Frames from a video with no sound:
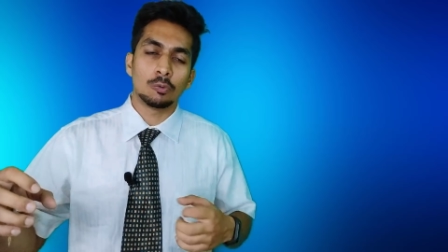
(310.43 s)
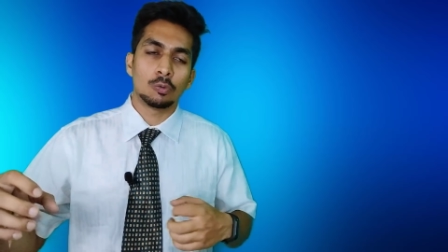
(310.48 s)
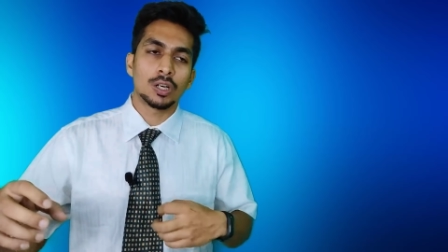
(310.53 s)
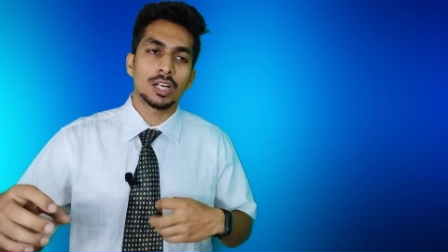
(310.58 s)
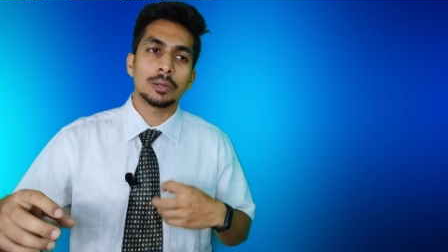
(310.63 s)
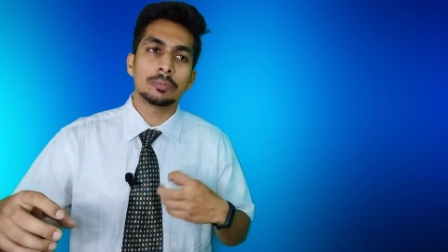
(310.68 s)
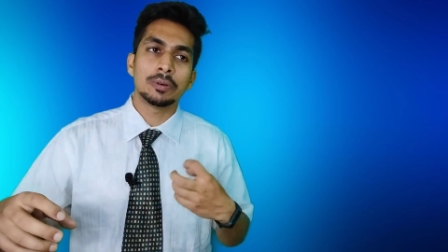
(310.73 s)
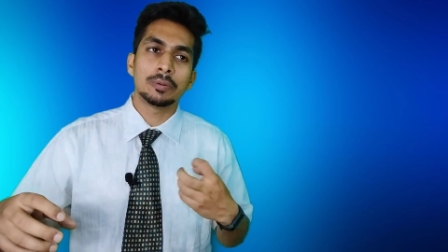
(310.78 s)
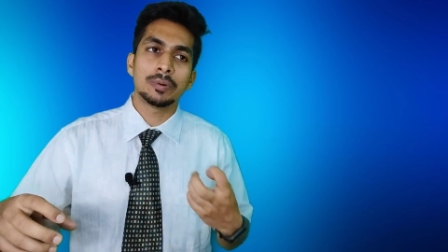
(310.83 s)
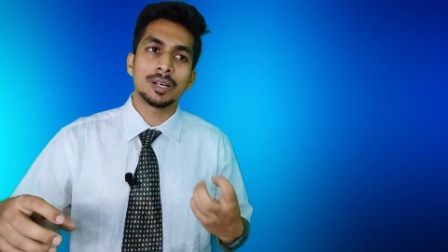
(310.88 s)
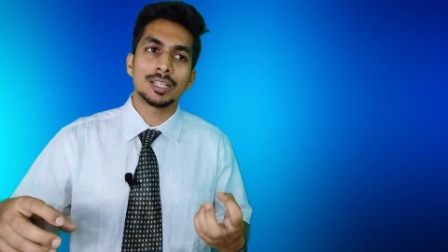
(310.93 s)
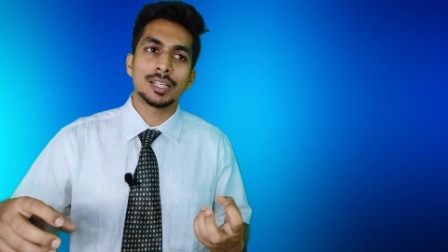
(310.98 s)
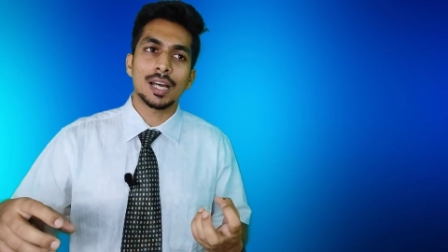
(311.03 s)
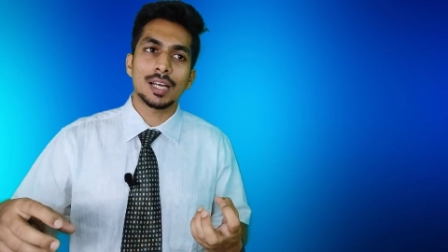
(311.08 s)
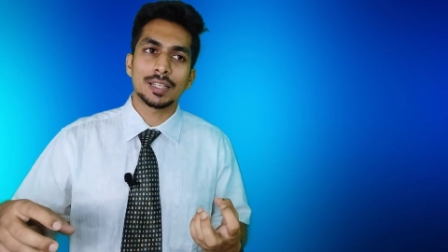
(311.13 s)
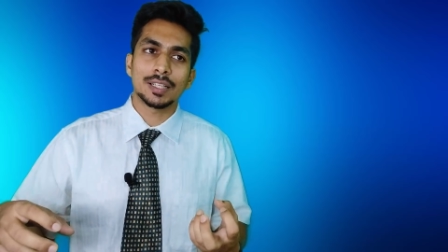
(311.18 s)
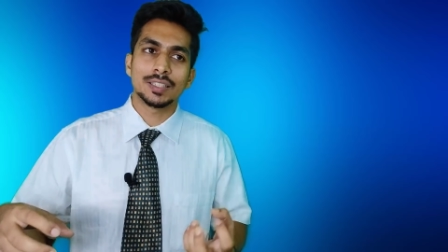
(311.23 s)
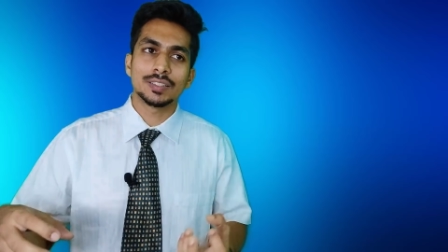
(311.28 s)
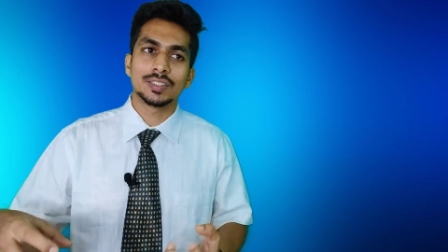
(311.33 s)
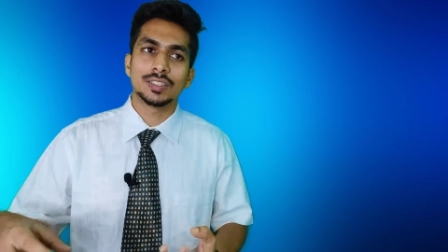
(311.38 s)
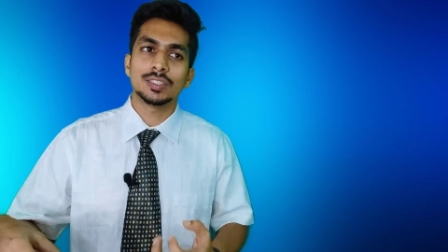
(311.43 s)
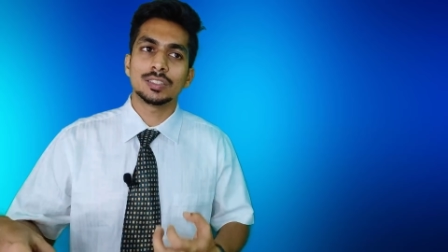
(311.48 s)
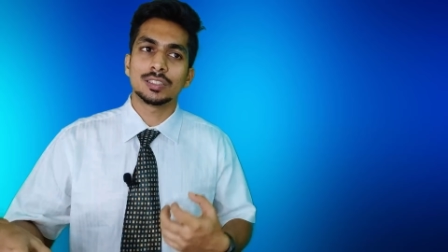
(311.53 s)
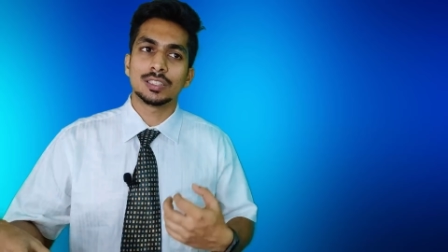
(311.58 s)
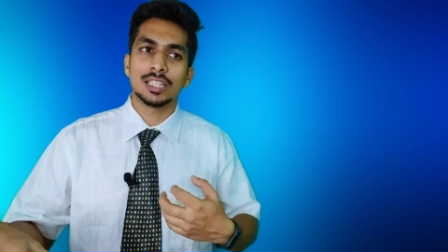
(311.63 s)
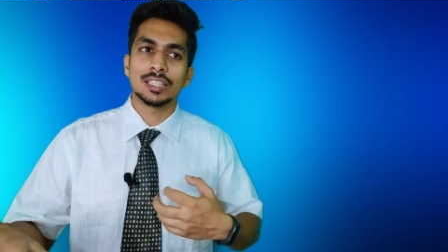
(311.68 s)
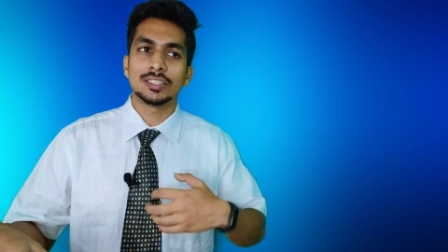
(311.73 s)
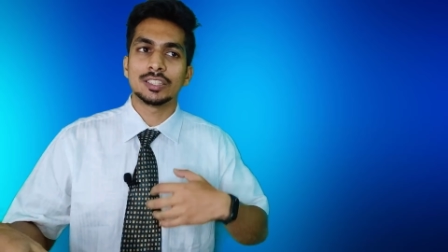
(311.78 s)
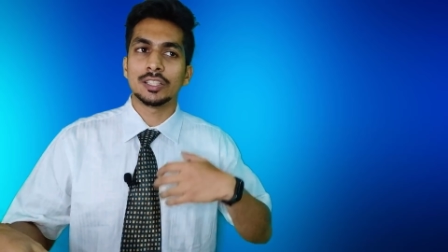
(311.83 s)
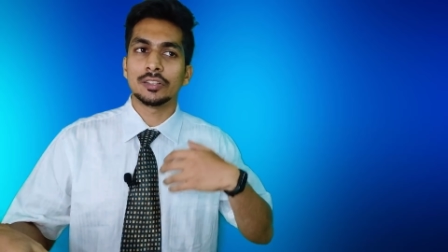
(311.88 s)
what i mean by targets
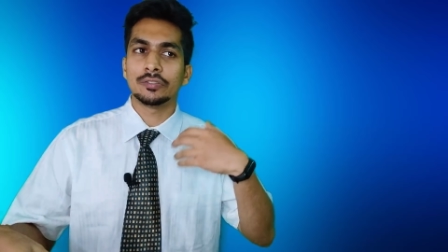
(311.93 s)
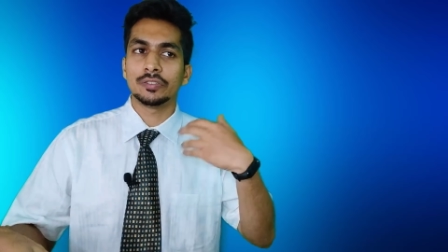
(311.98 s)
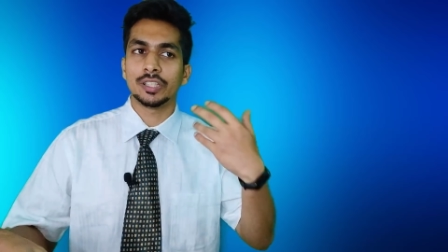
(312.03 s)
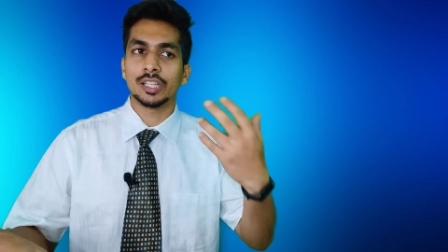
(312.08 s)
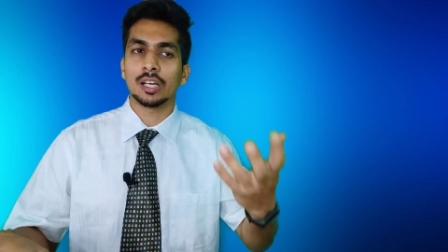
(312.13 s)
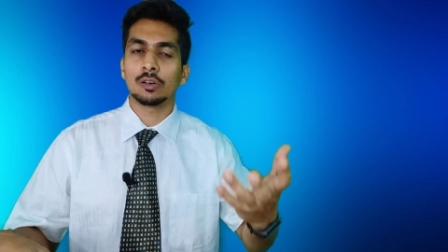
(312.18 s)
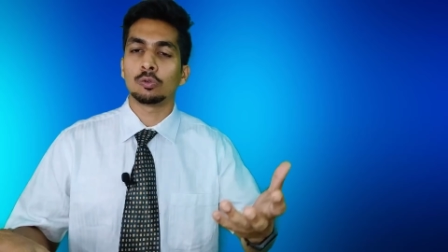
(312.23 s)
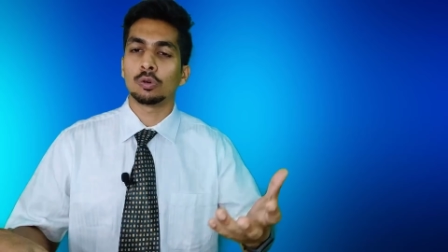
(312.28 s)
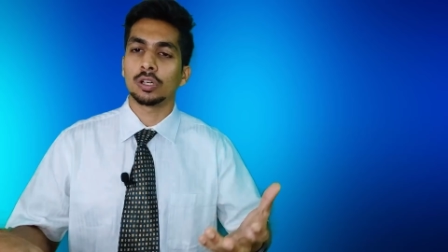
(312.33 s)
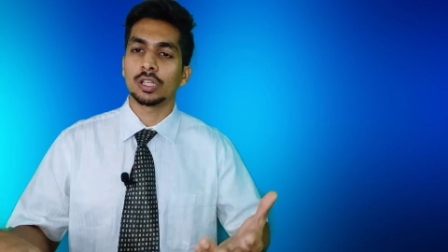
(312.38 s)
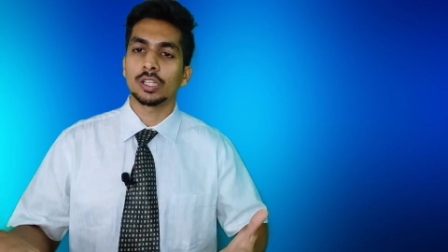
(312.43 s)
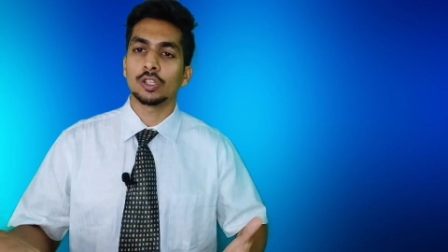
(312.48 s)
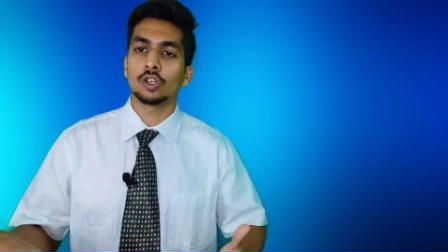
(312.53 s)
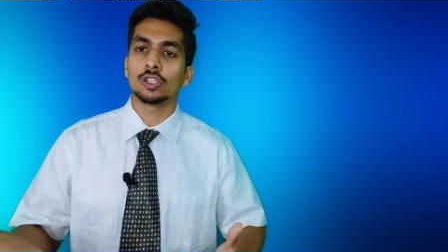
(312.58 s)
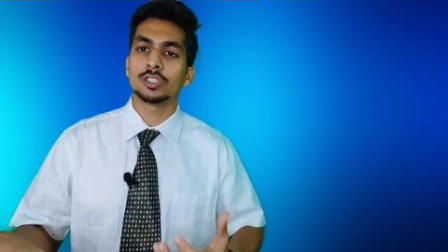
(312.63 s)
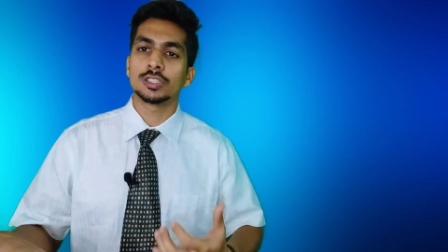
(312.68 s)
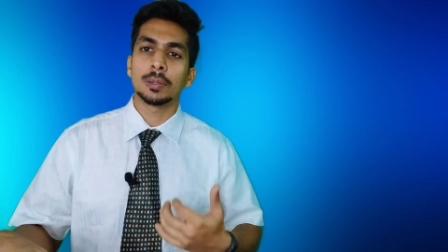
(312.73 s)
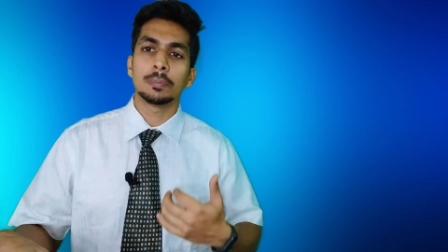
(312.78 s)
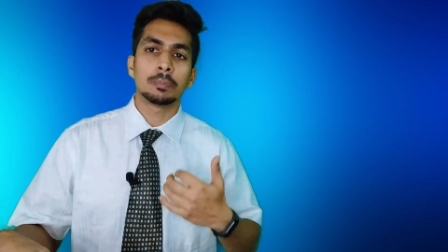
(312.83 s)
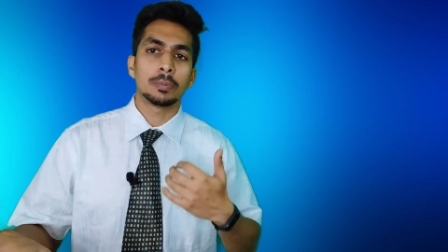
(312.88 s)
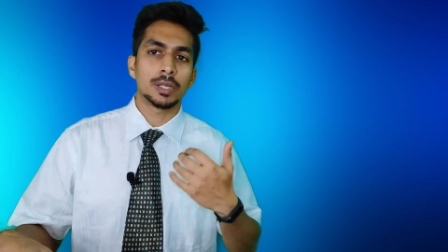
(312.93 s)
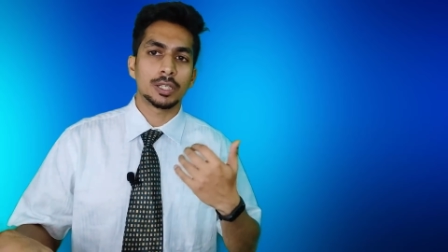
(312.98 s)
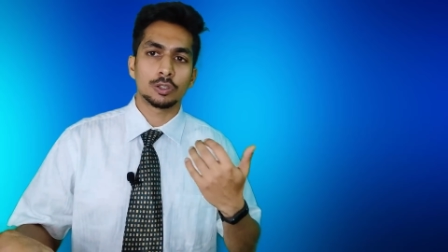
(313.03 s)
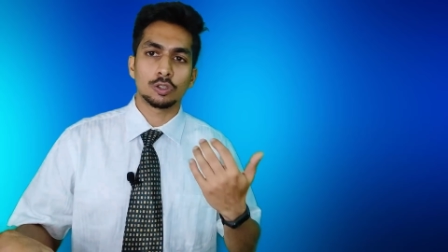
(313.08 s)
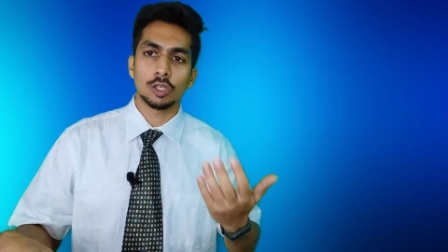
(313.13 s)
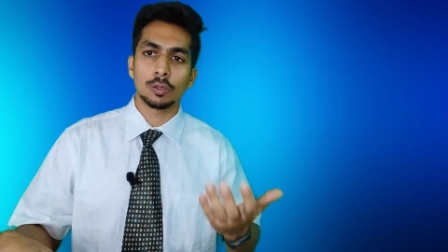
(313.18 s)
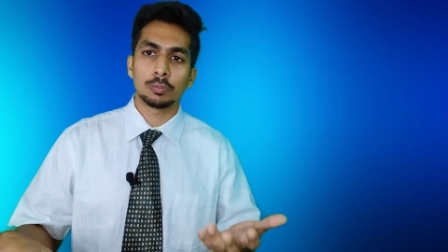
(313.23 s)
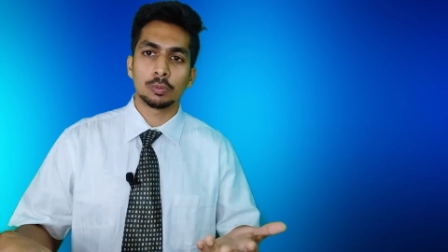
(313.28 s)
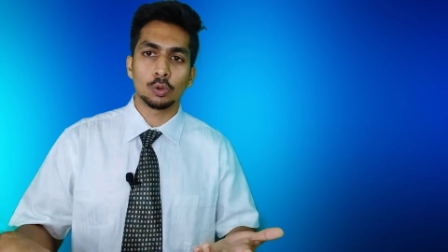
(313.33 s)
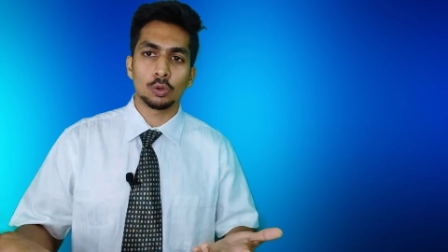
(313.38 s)
is let's say we are working on some
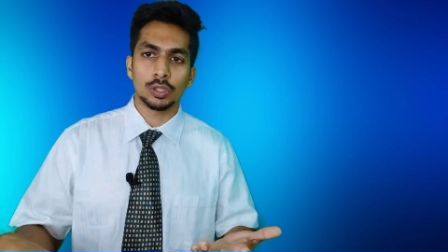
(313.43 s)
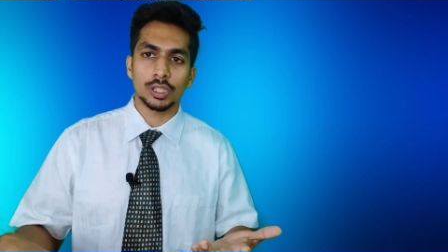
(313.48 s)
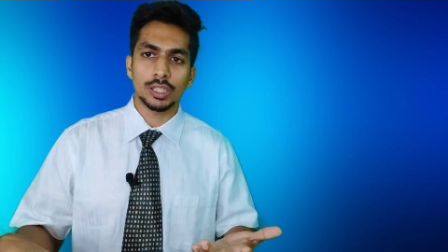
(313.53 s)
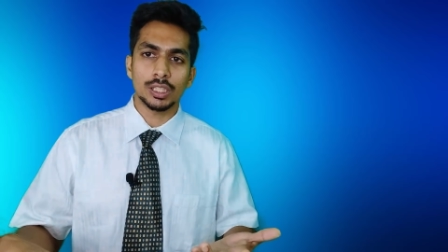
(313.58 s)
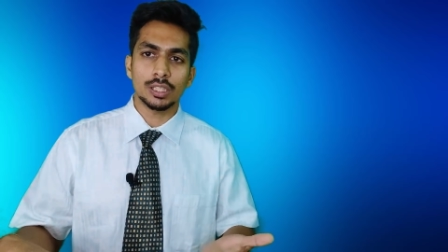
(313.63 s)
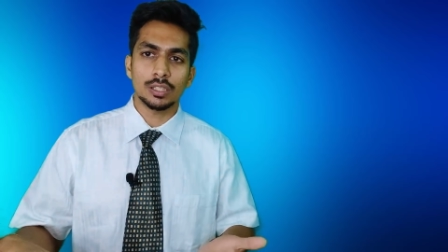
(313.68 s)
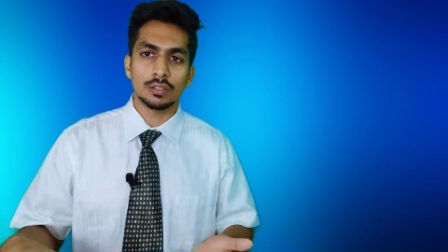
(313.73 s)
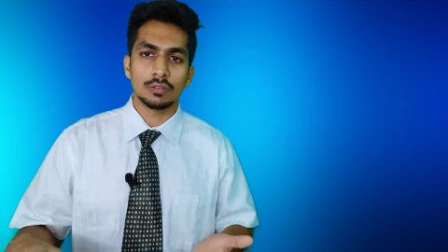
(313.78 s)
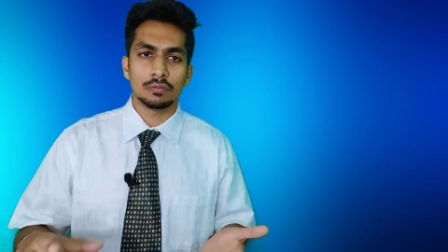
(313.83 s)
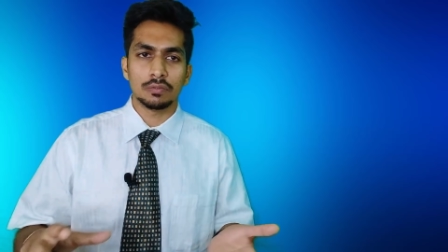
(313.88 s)
particular protein